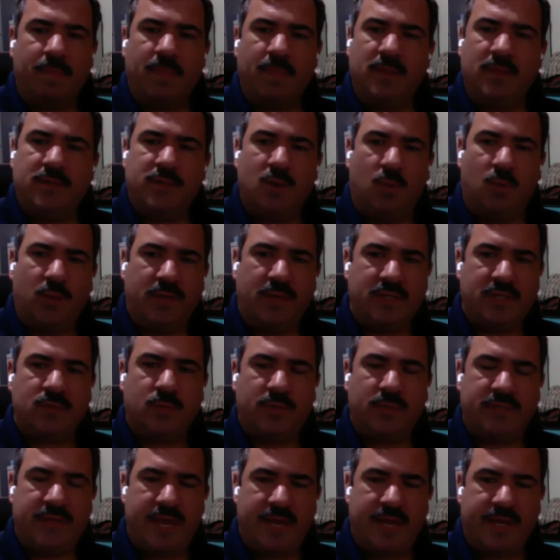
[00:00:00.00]
So
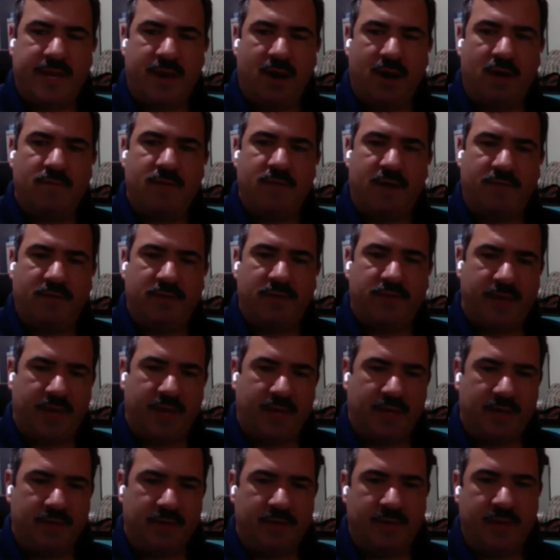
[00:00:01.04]
we take care of
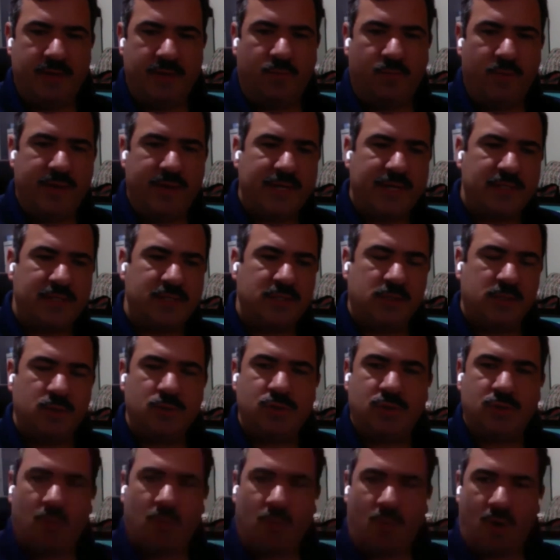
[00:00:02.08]
everything. If we get to
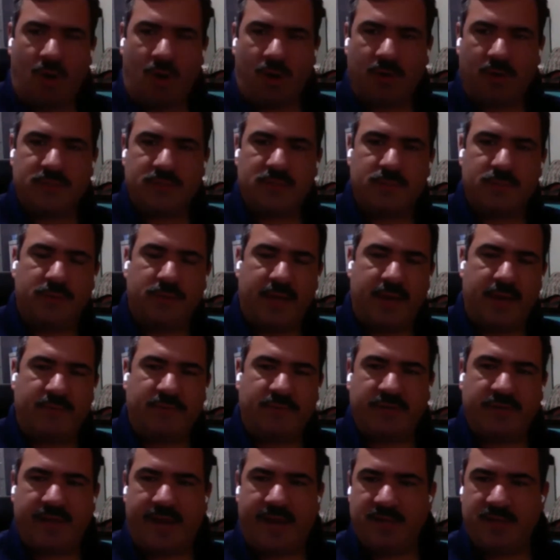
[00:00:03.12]
use your walls to put
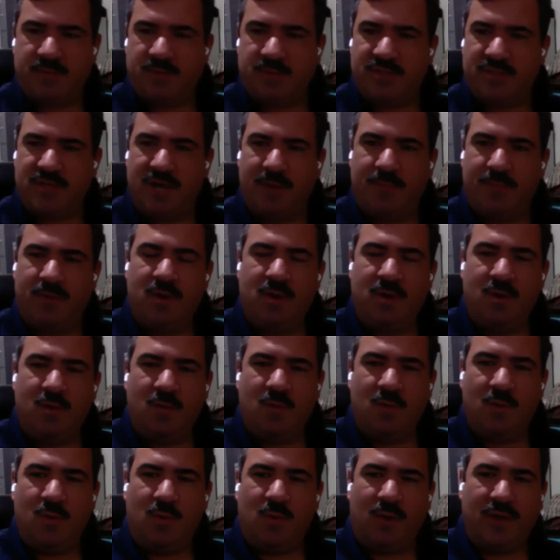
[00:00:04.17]
advertisements up,
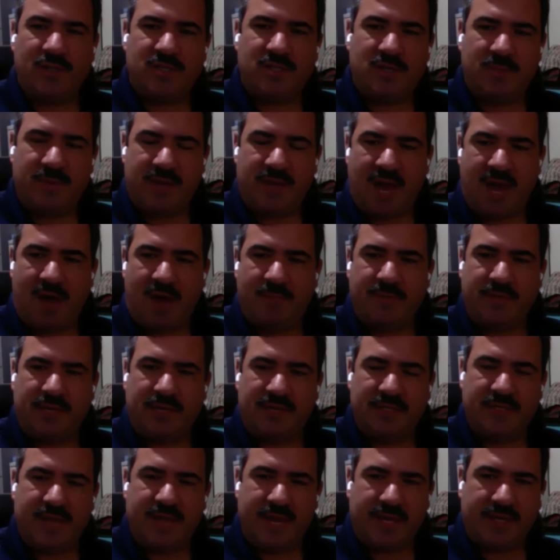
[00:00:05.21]
we want you to be
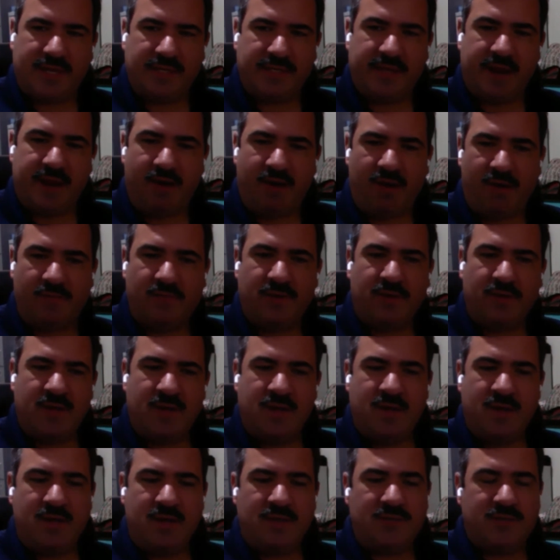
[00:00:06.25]
happy and taken care of.
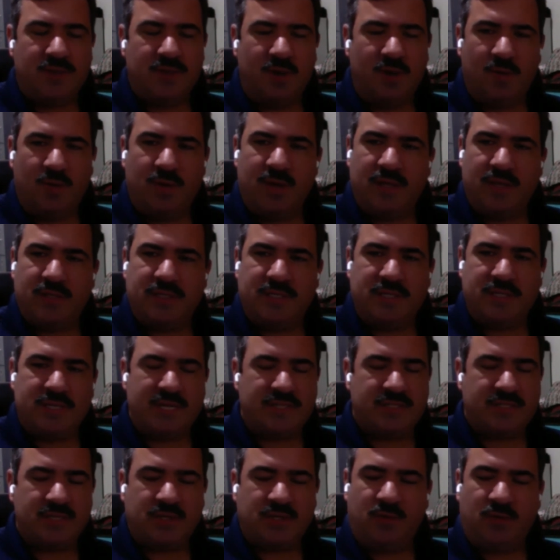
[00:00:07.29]
So
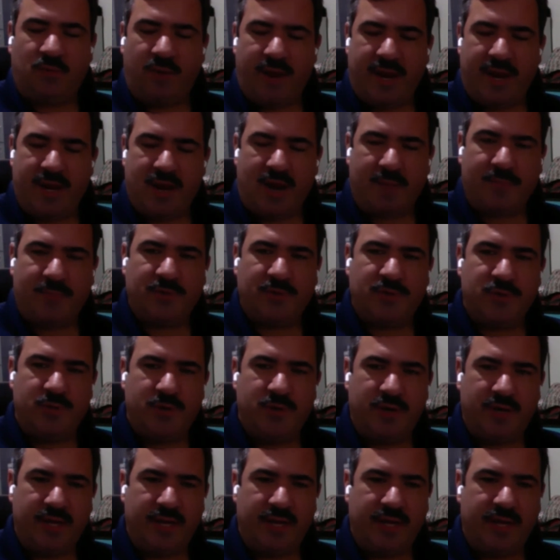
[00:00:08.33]
it's a great
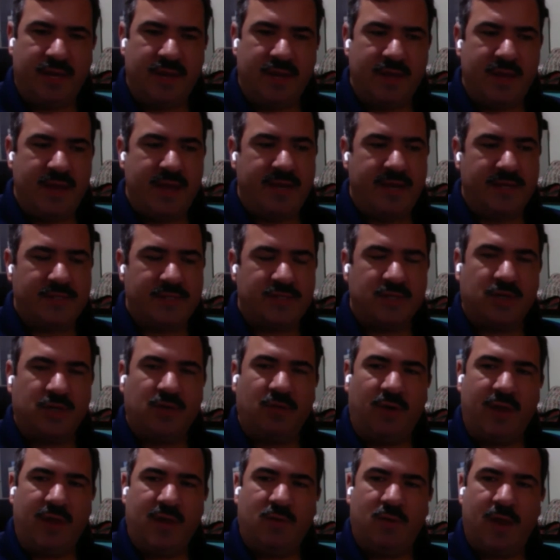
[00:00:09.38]
opportunity, and it's a
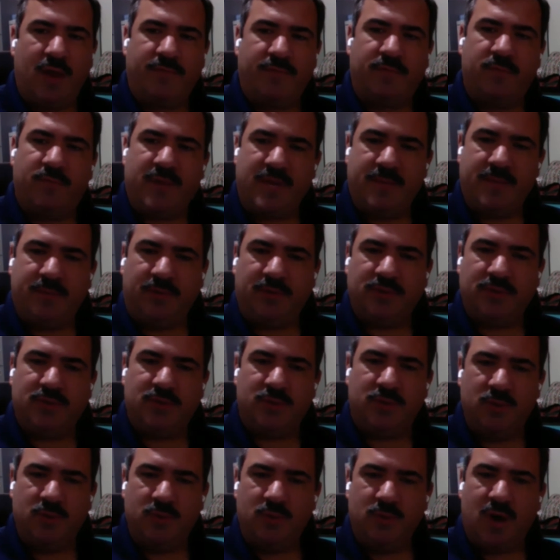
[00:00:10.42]
great way for people
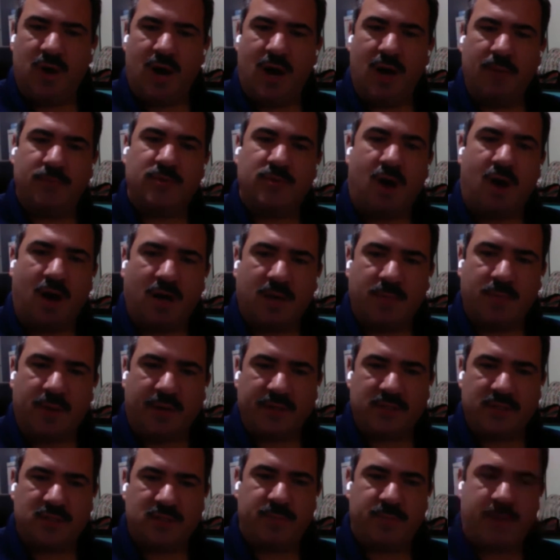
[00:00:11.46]
to talk
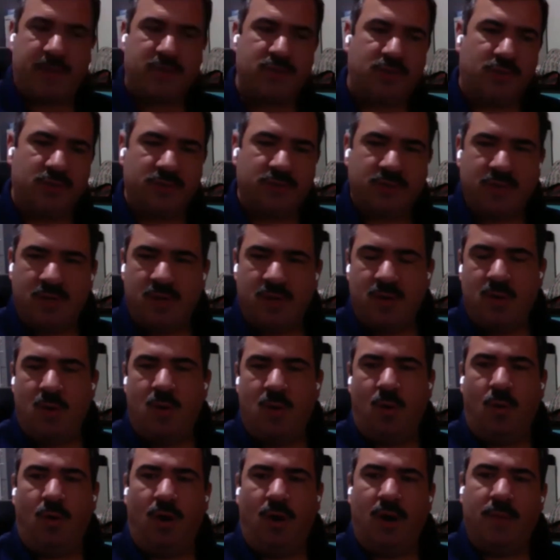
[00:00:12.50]
about specials
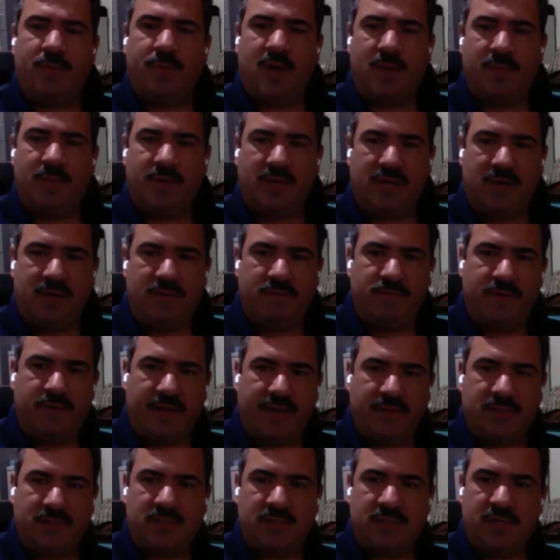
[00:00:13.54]
or upcoming
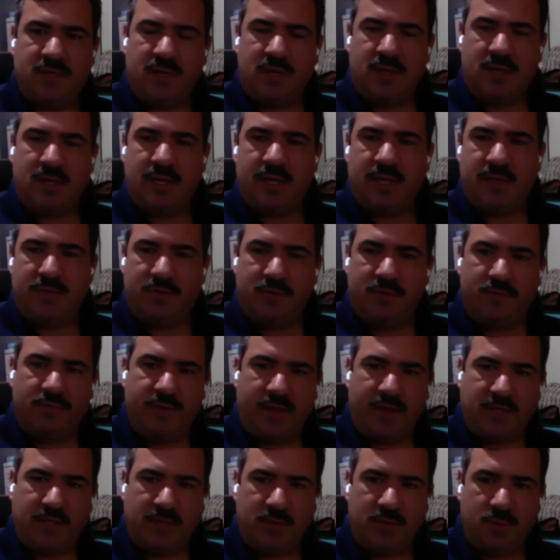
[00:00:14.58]
events in their
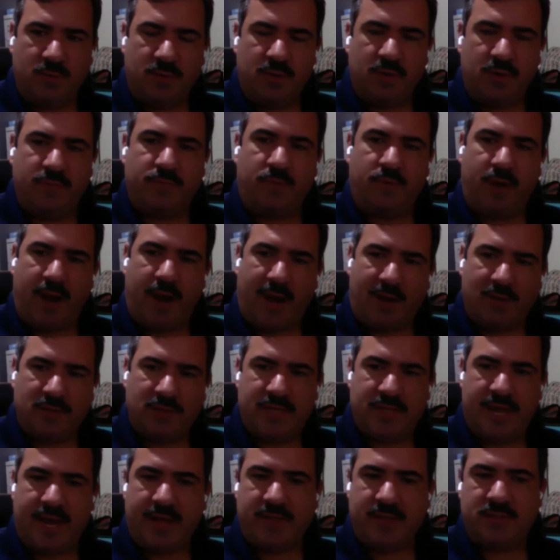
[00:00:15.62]
venue for
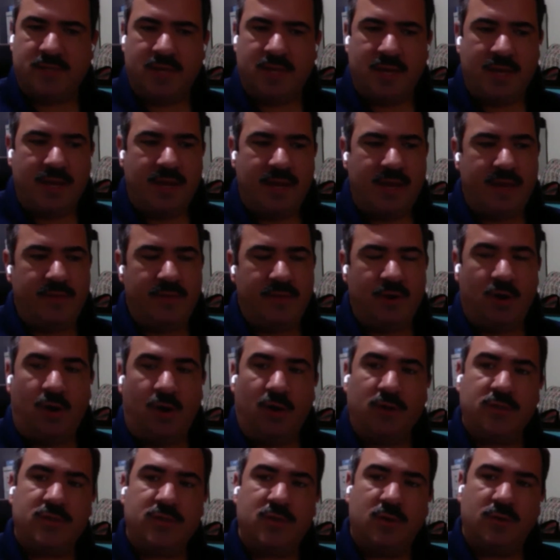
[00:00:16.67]
house ads, and then
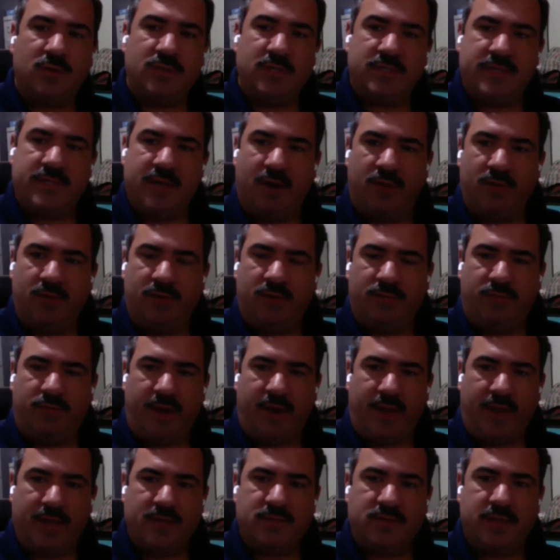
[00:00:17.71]
also to tell their
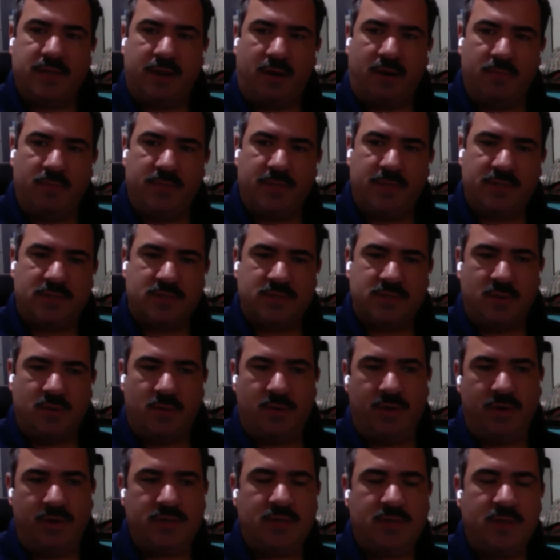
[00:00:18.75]
friends that are business
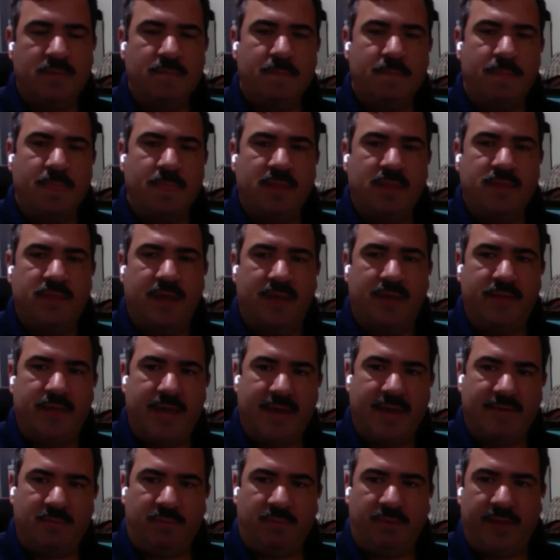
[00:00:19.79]
owners that they
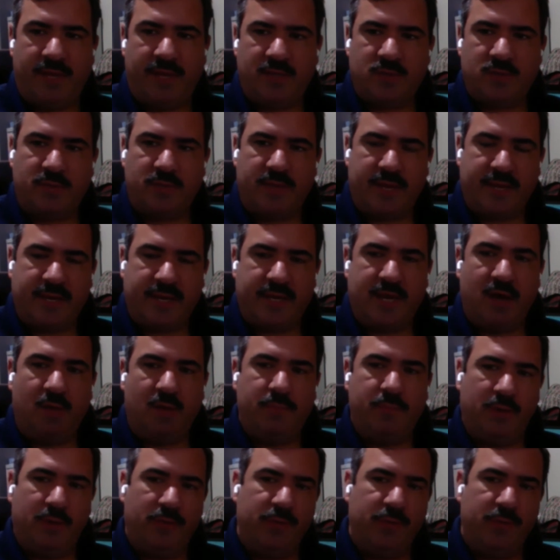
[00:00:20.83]
have a place where they can help build